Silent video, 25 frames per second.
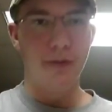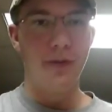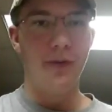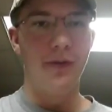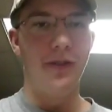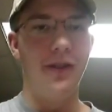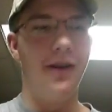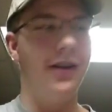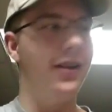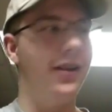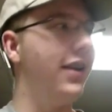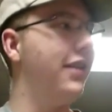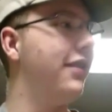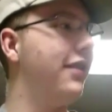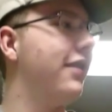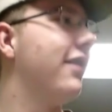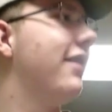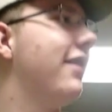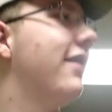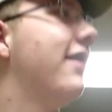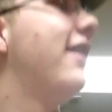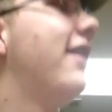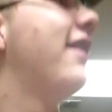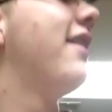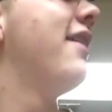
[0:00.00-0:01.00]
oil on it.
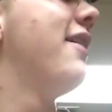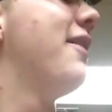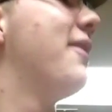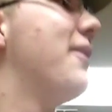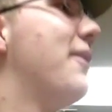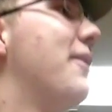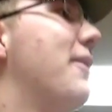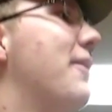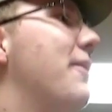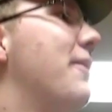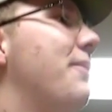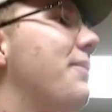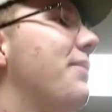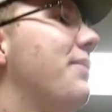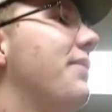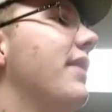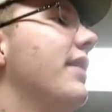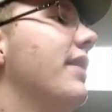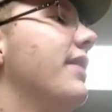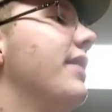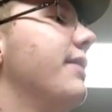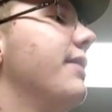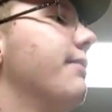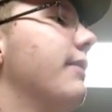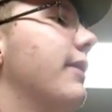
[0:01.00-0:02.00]

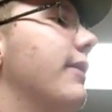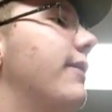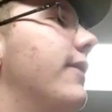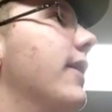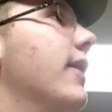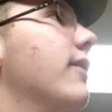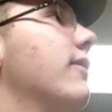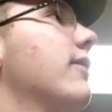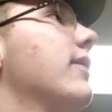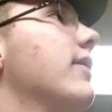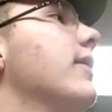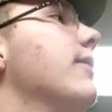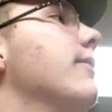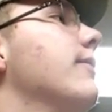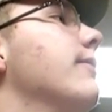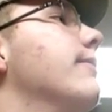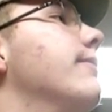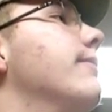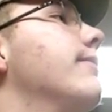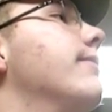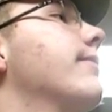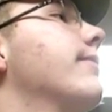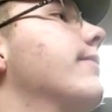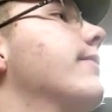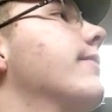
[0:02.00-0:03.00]
This is my final gun.
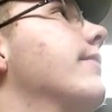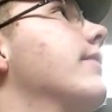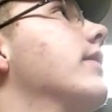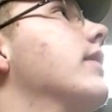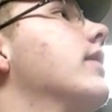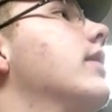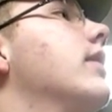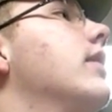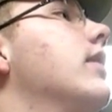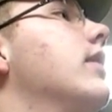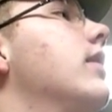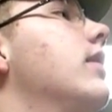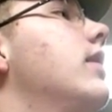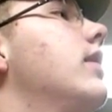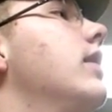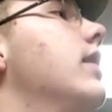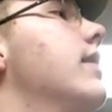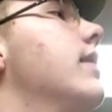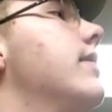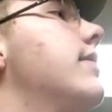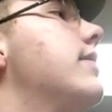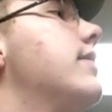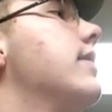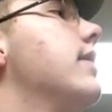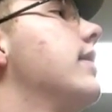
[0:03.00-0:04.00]

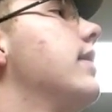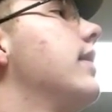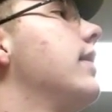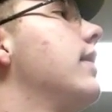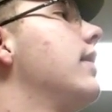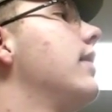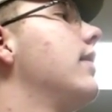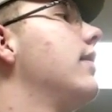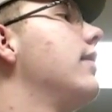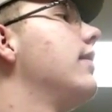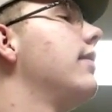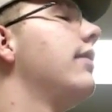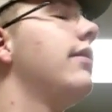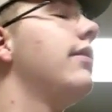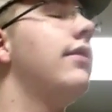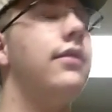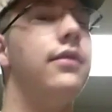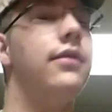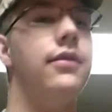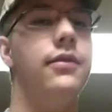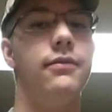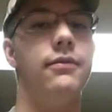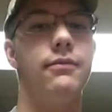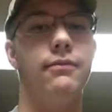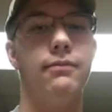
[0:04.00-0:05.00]
This
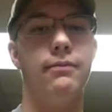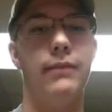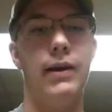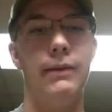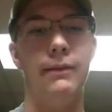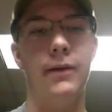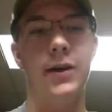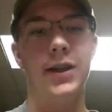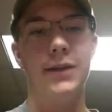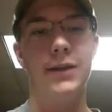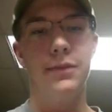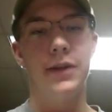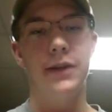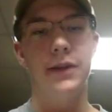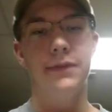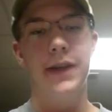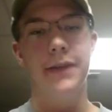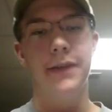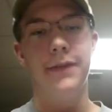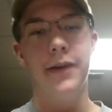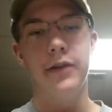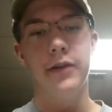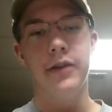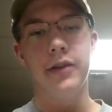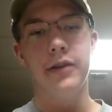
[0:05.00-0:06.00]
is my Mossberg
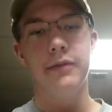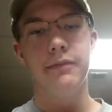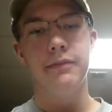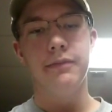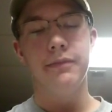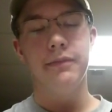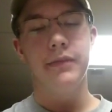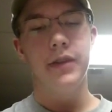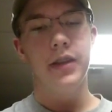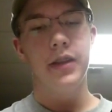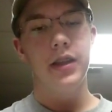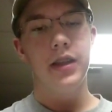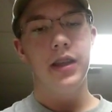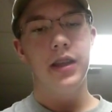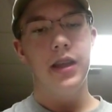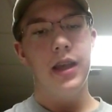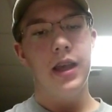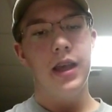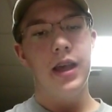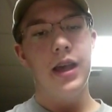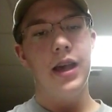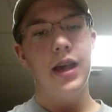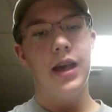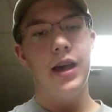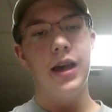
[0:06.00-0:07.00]
500.
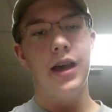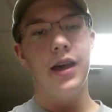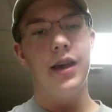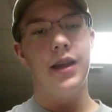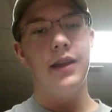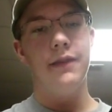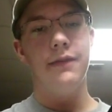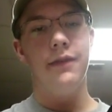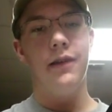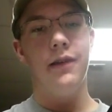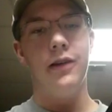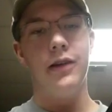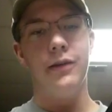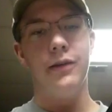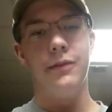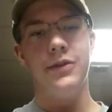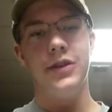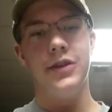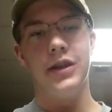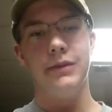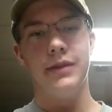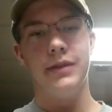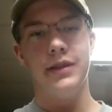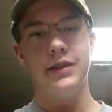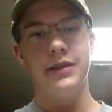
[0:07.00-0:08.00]
You've all heard me
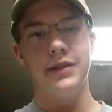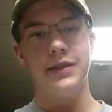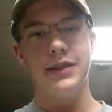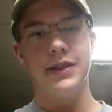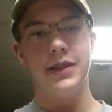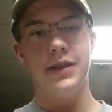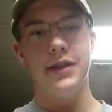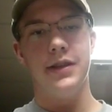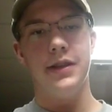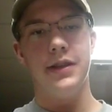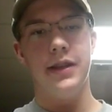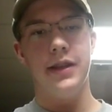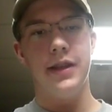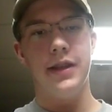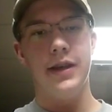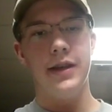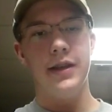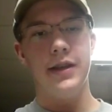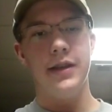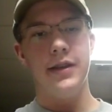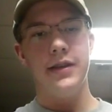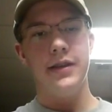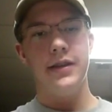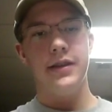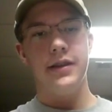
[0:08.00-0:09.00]
talk about this gun a
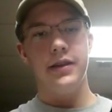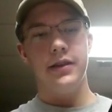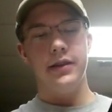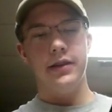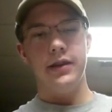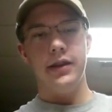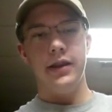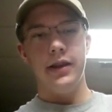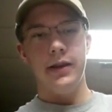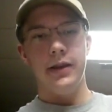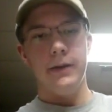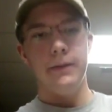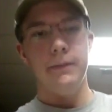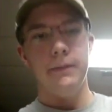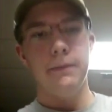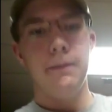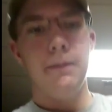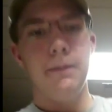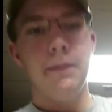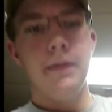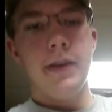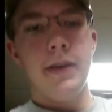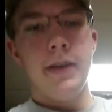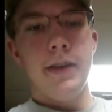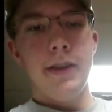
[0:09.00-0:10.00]
lot.
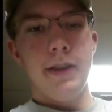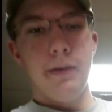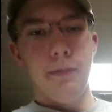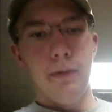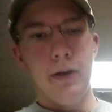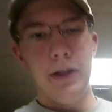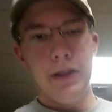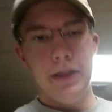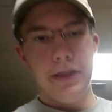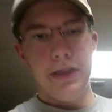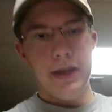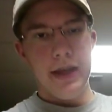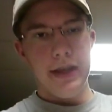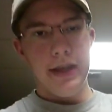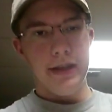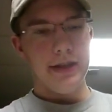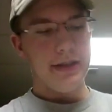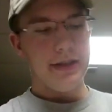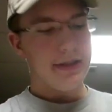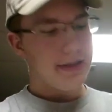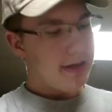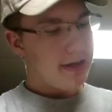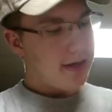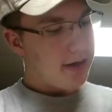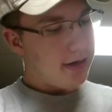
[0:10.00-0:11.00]
The one thing
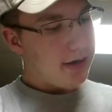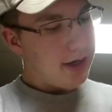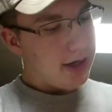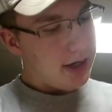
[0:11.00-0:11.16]
this gun